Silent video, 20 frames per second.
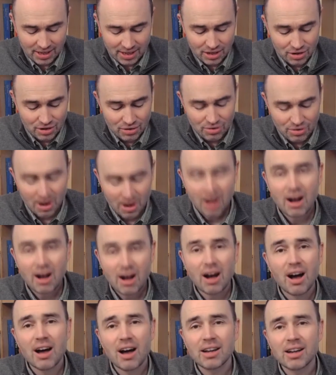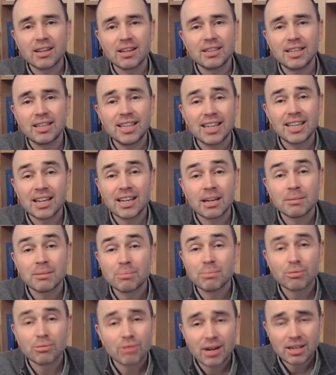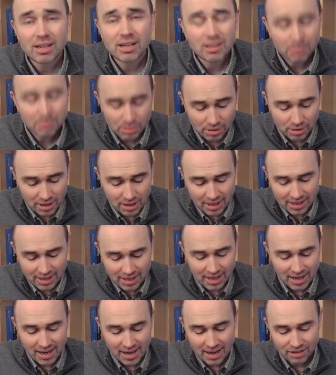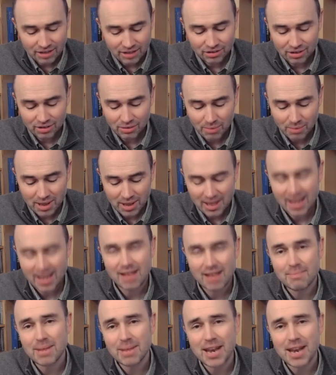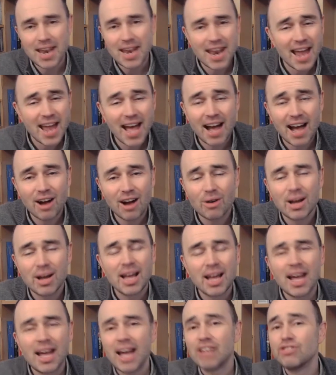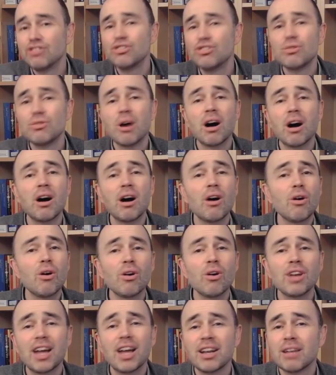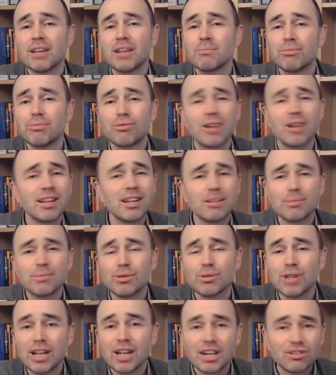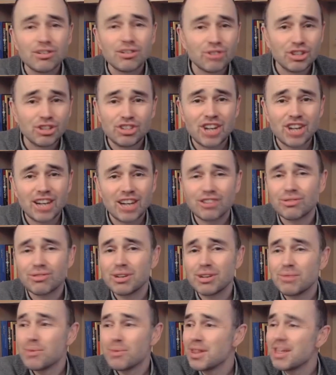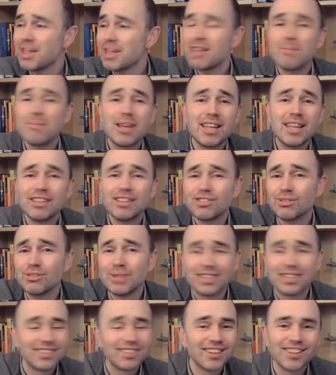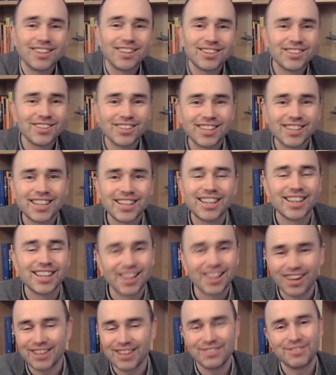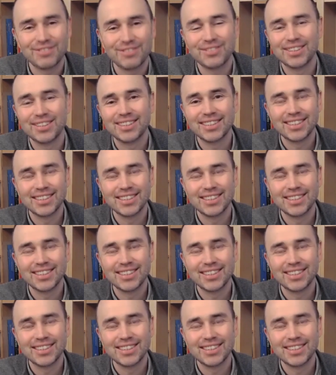You are in an unbreakable connection with Him now, and you are on an unbreakable trajectory with Him into eternal life.